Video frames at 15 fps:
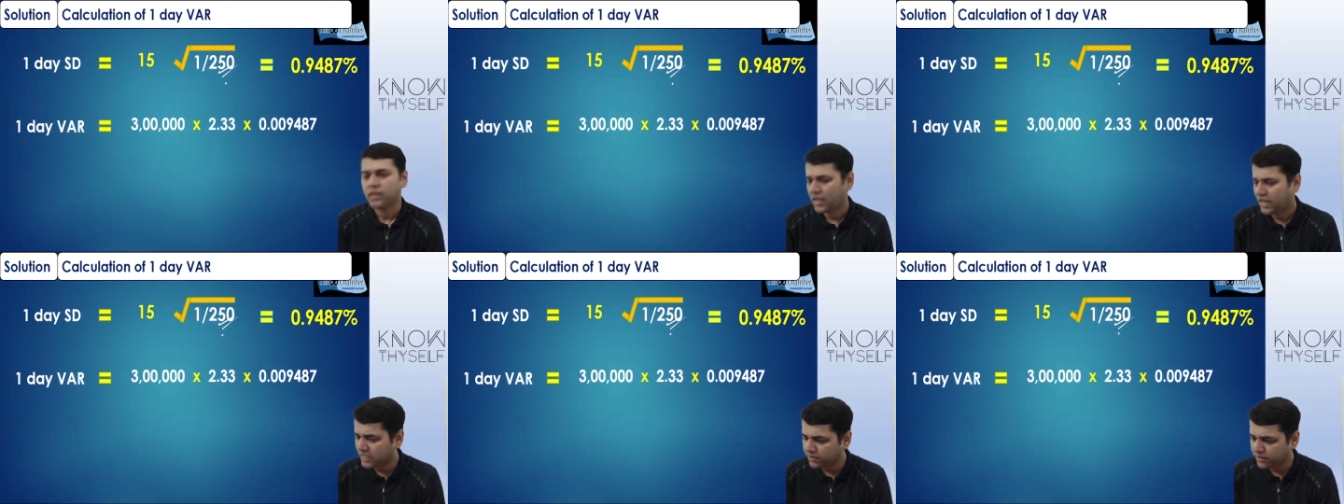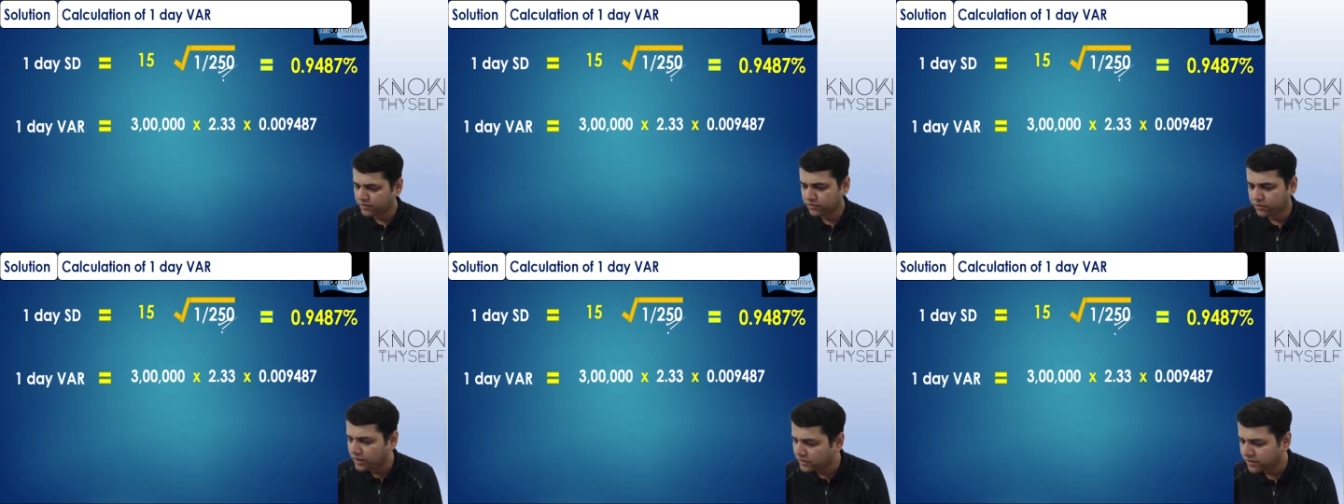Otherwise,
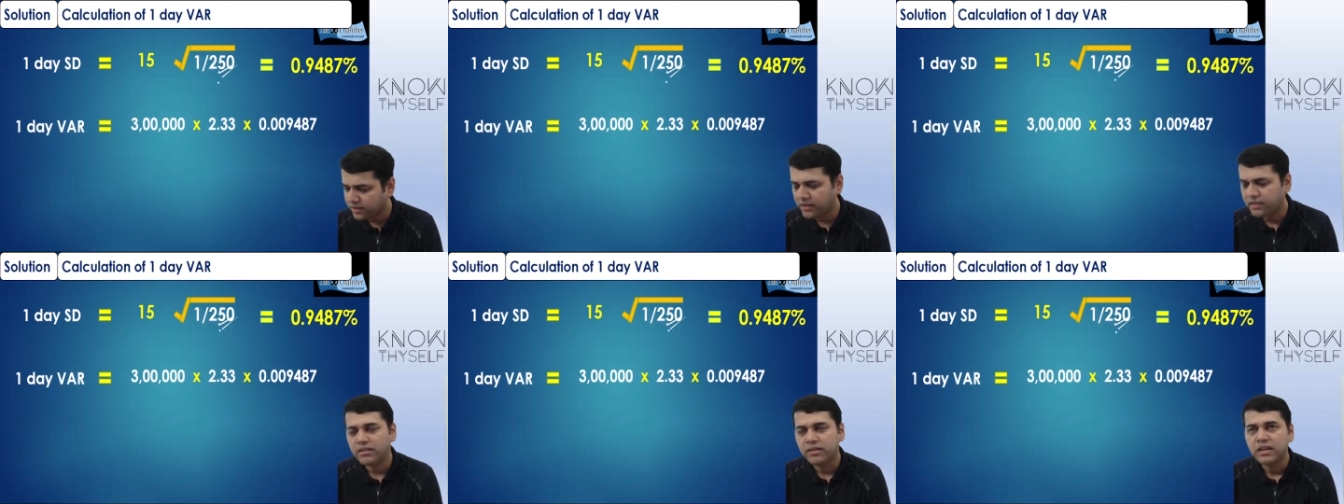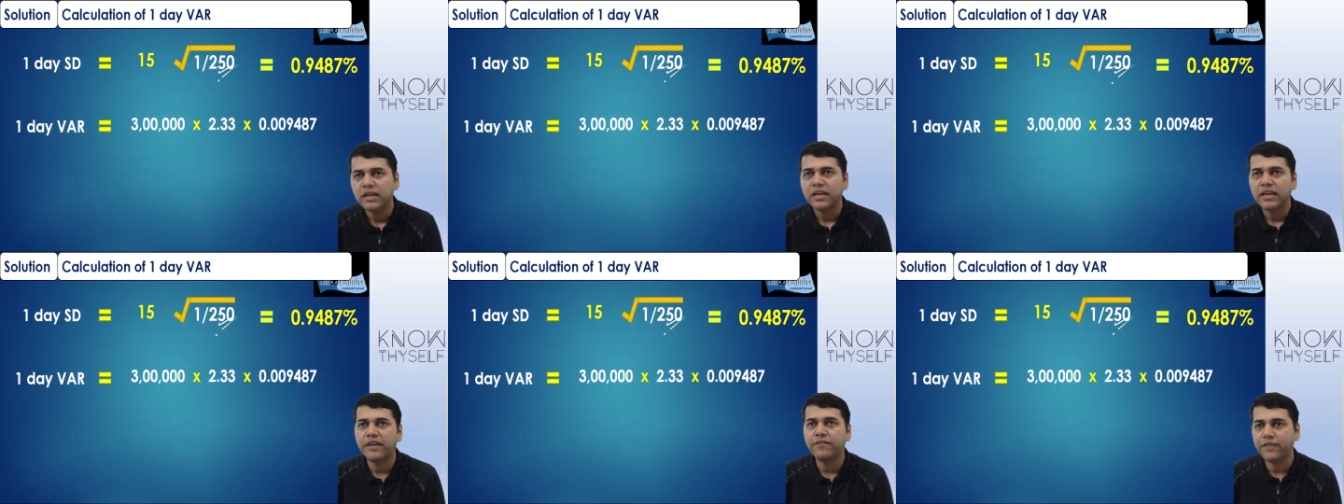we'll see
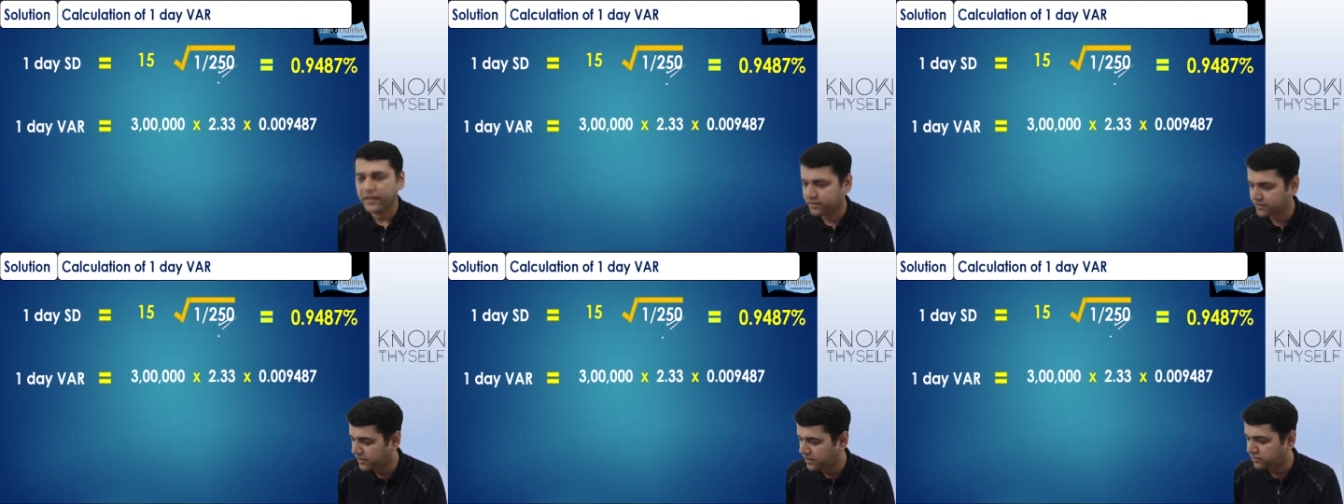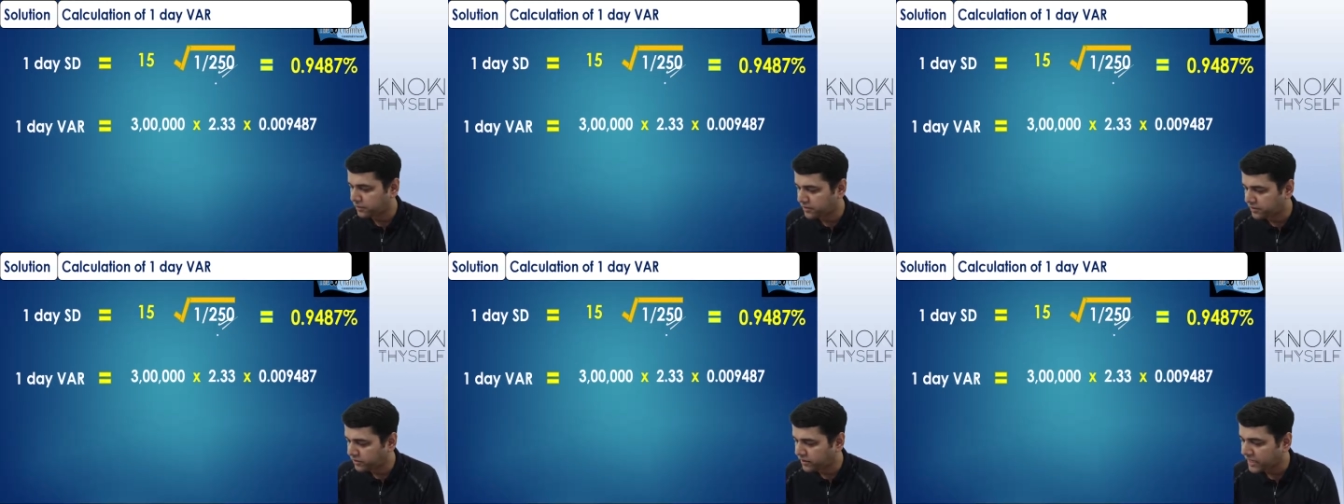if in they
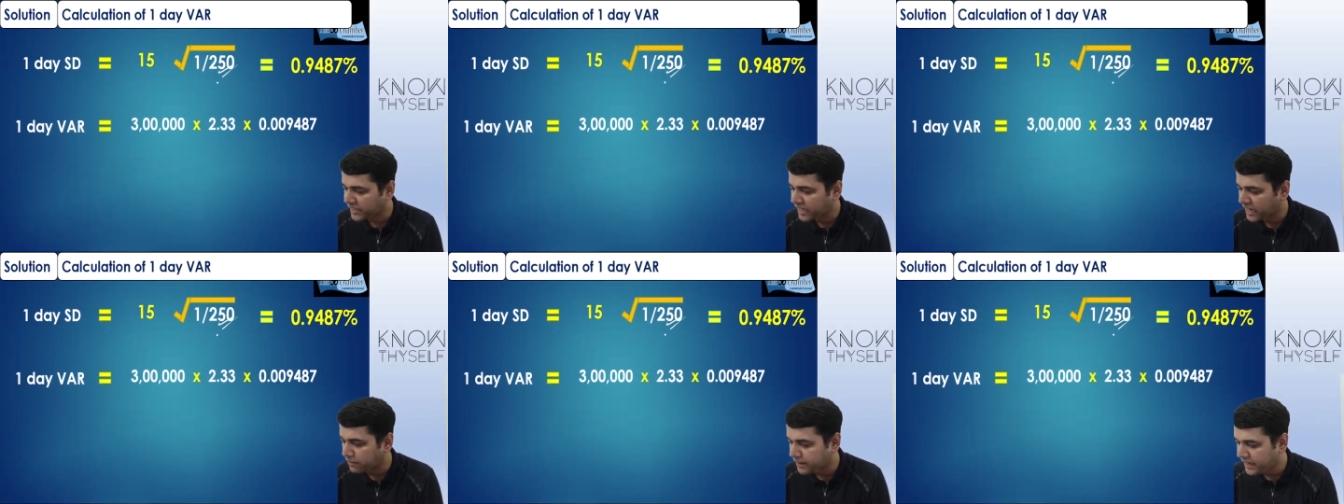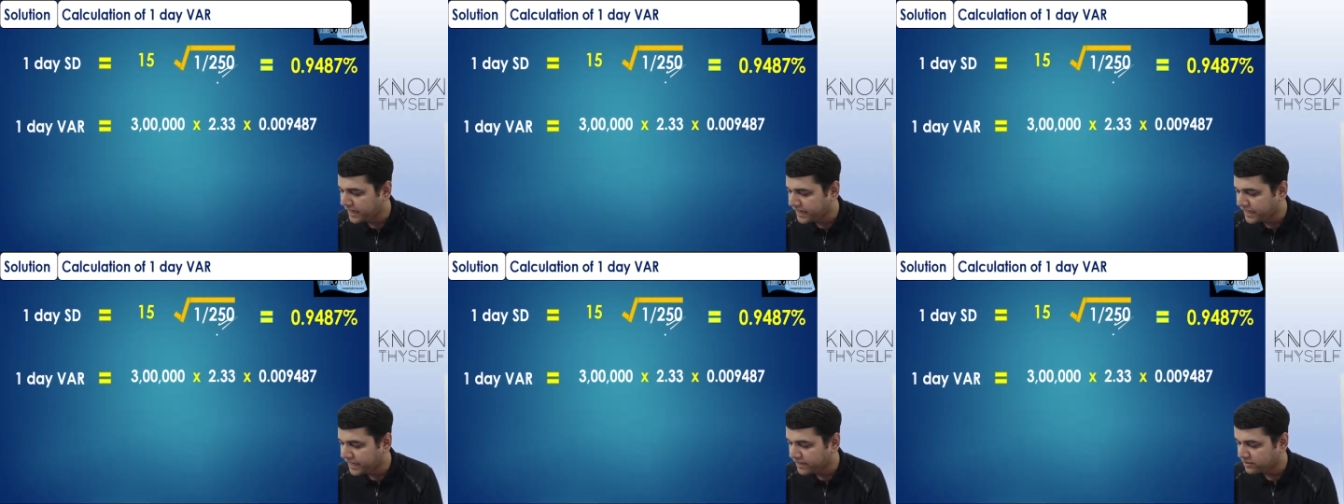specifically tell me
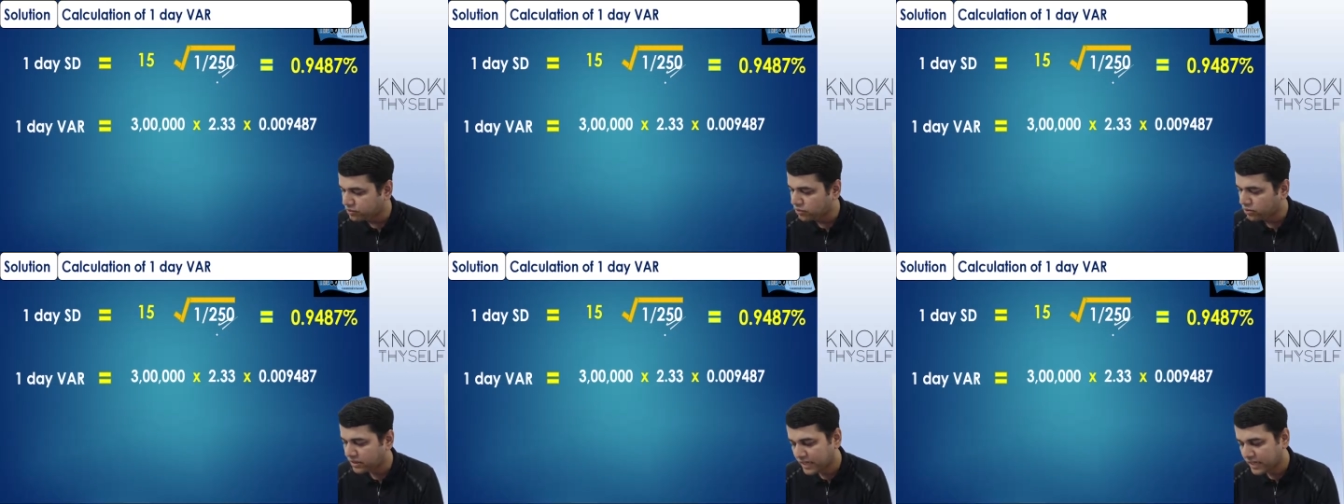any days, no,